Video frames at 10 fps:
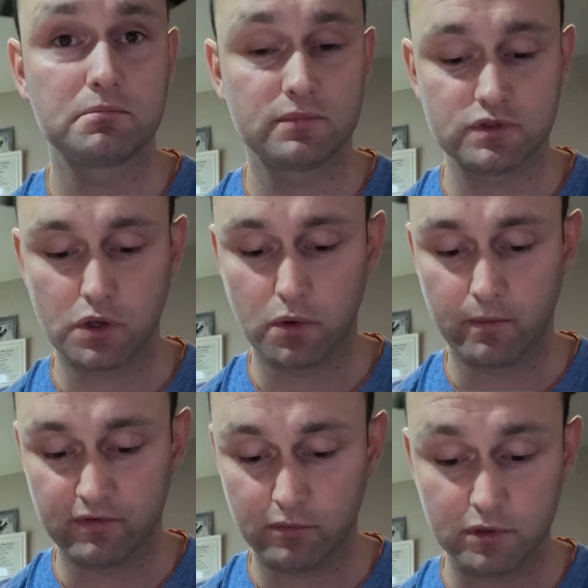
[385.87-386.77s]
So
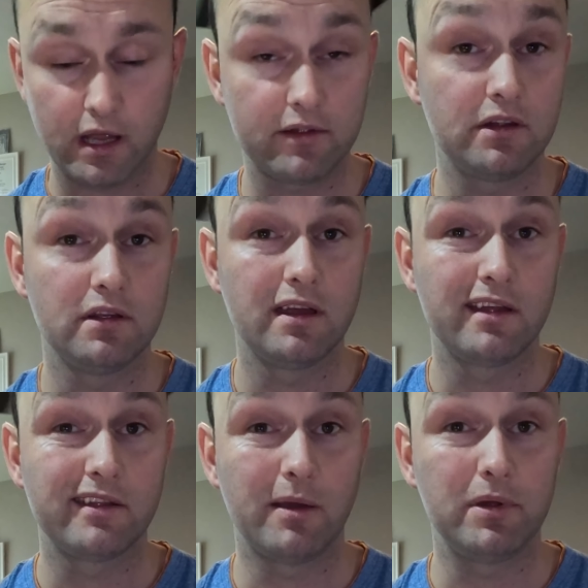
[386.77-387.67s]
if anyone has any
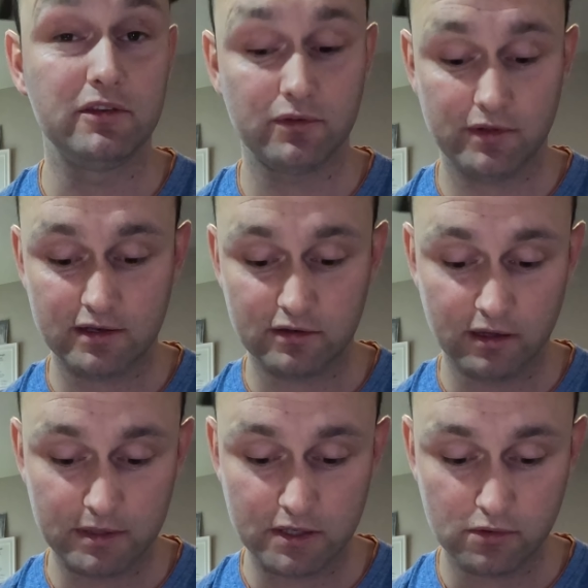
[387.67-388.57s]
opinions on that,
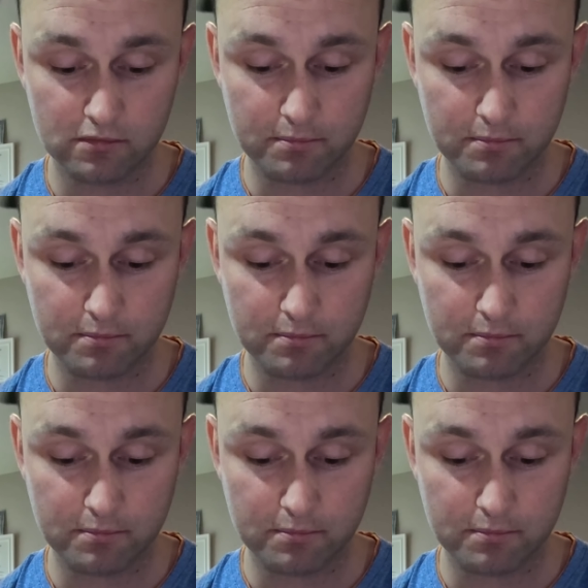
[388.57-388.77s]
let me know.